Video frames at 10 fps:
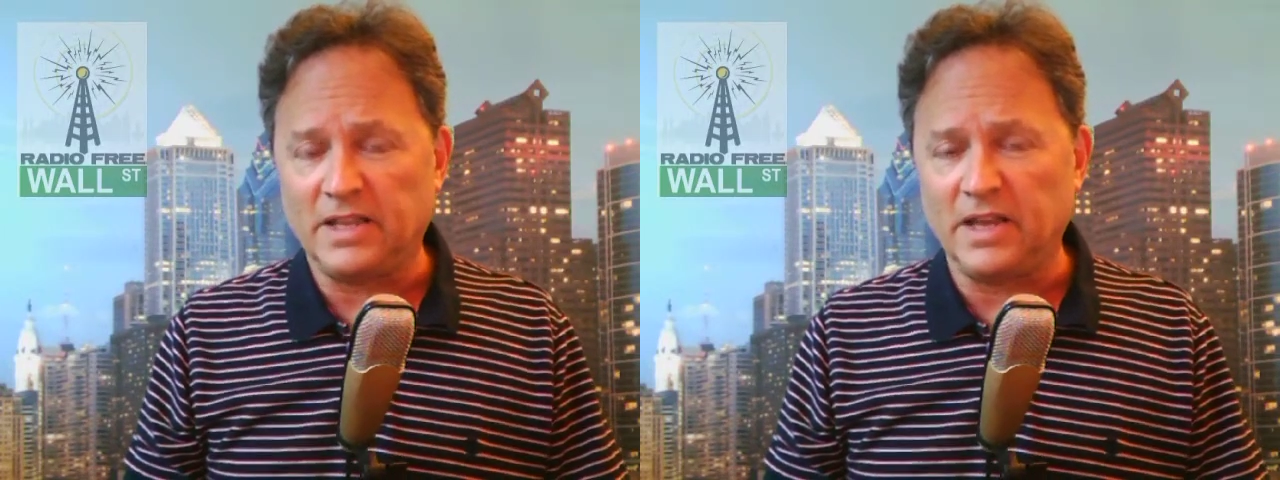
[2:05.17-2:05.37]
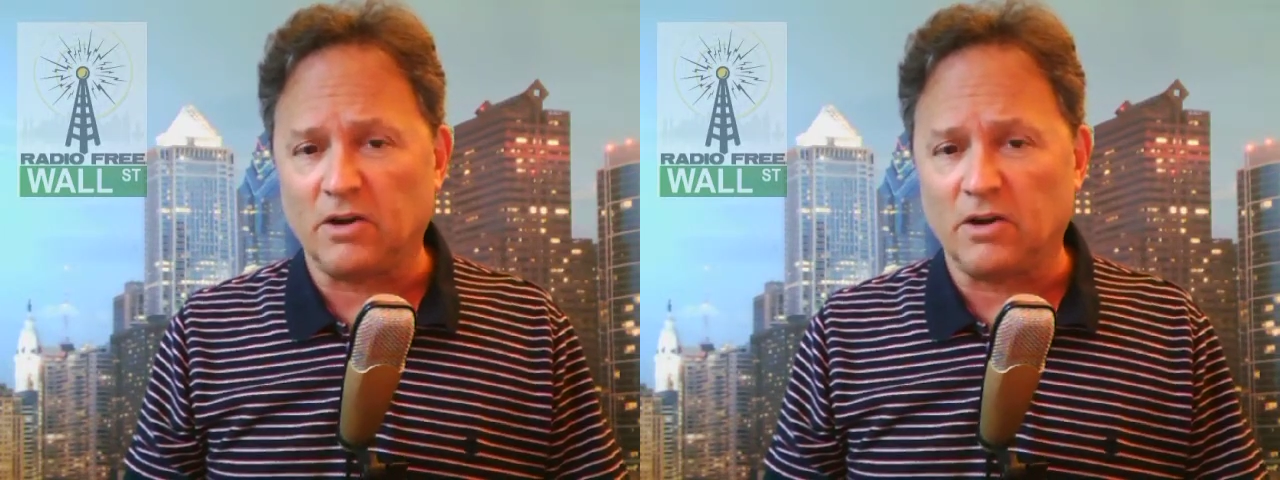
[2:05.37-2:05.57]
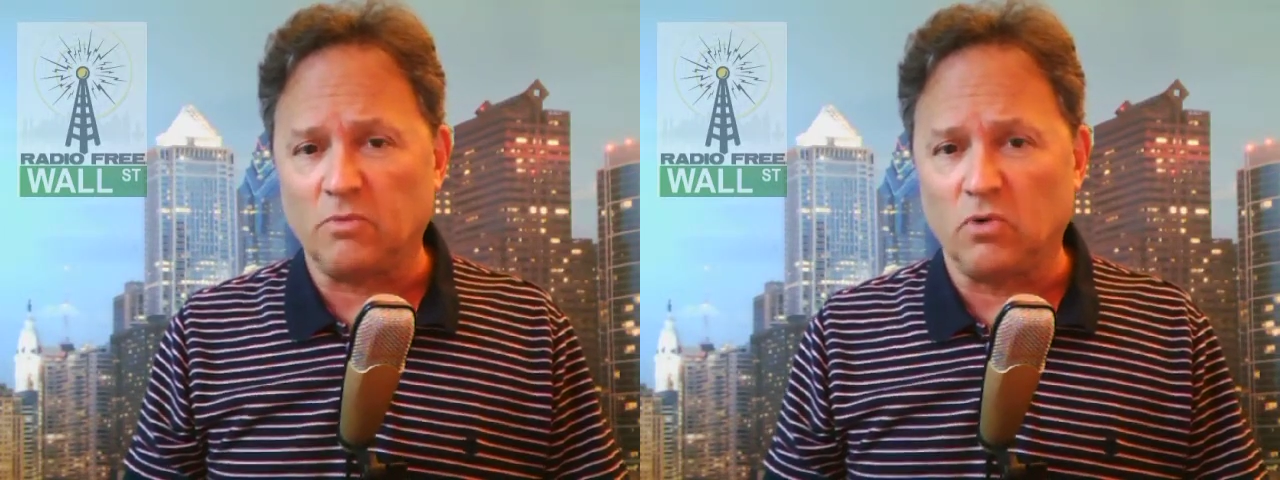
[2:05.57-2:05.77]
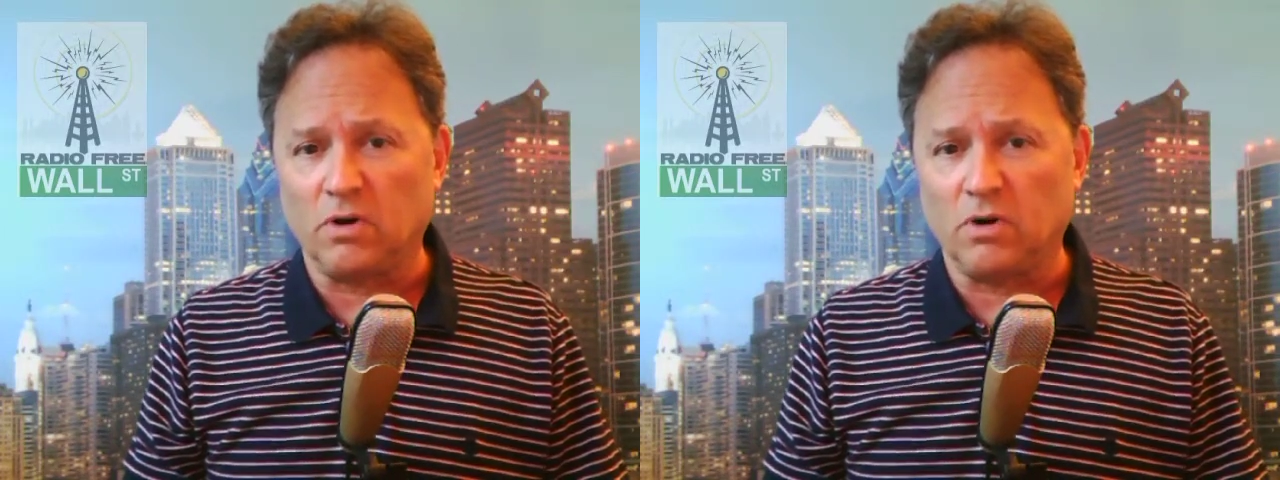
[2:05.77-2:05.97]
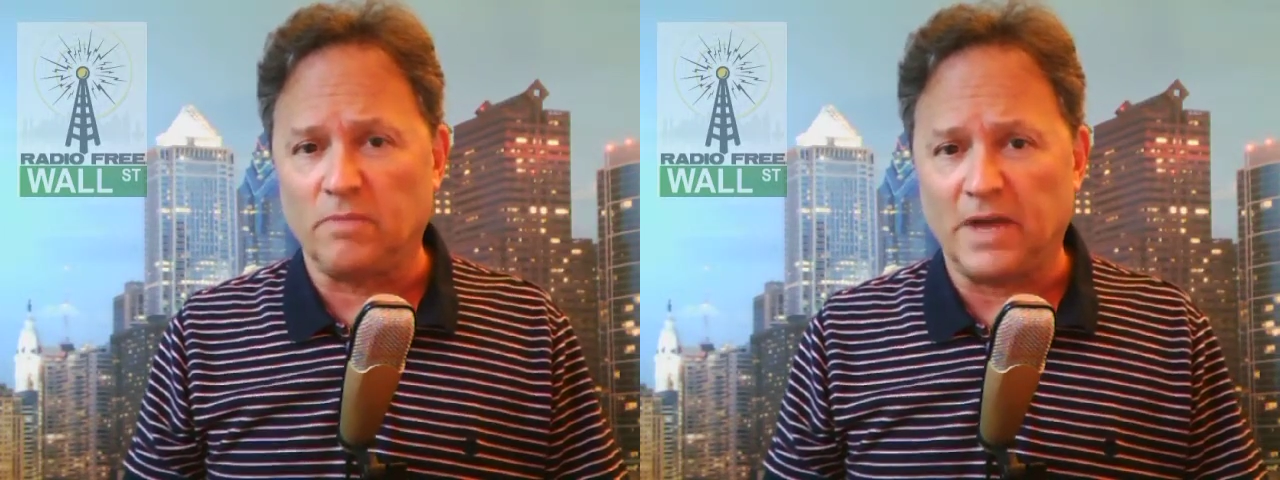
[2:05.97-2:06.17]
think are
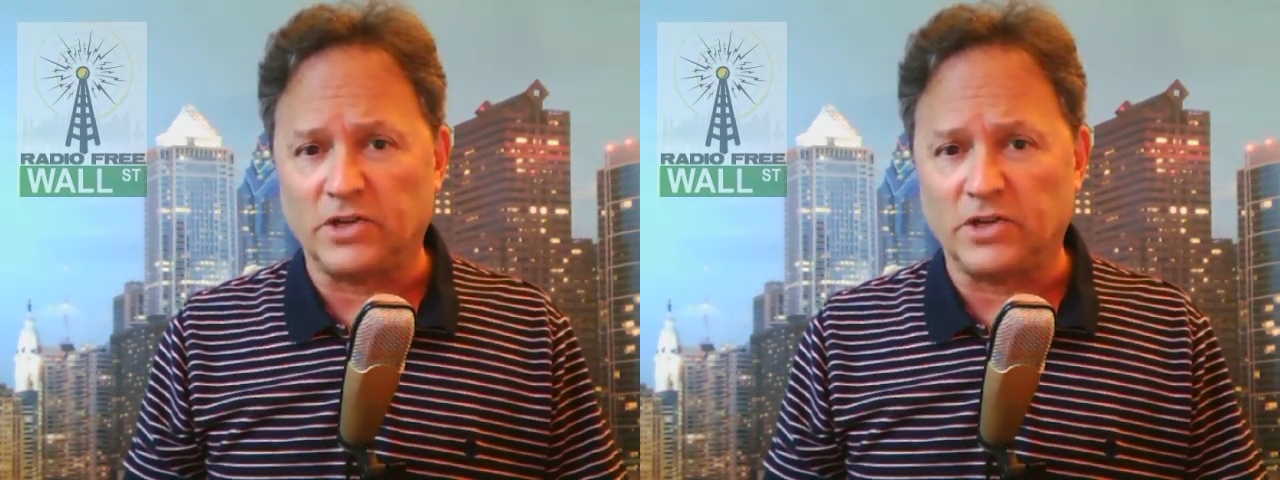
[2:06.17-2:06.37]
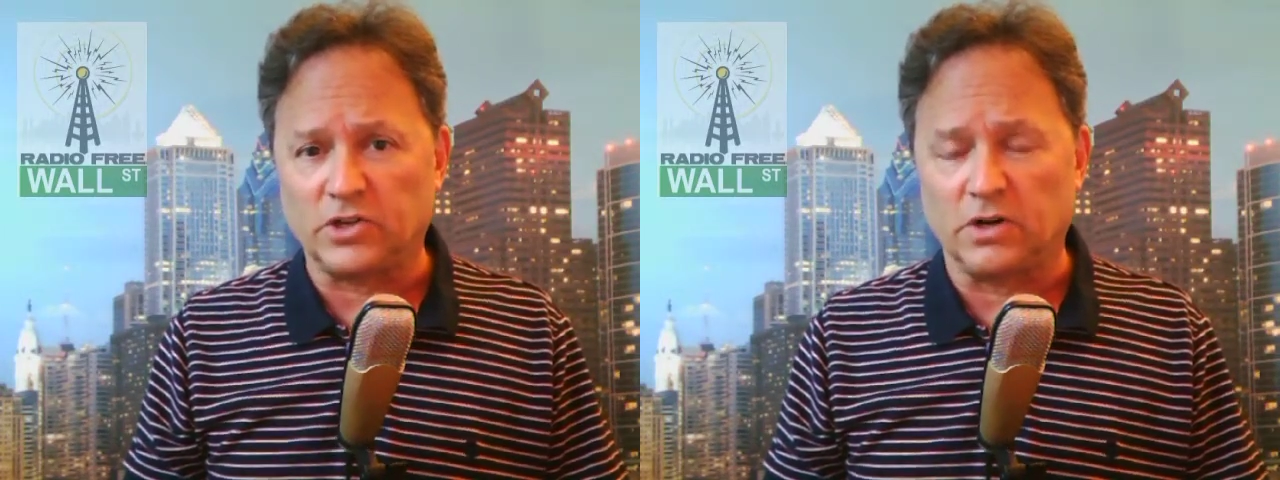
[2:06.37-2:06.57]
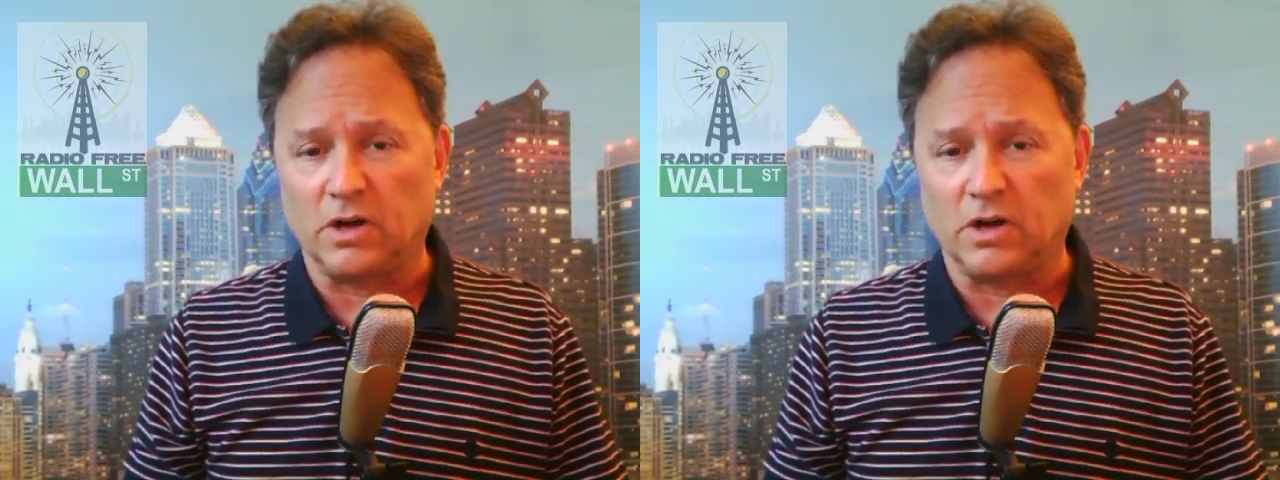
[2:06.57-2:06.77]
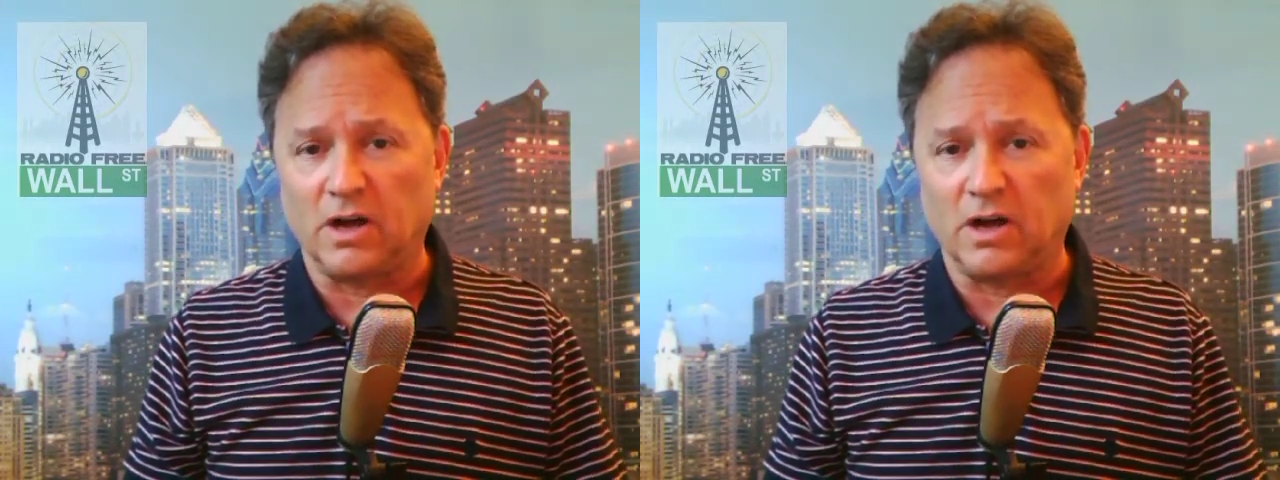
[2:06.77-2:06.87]
more a measure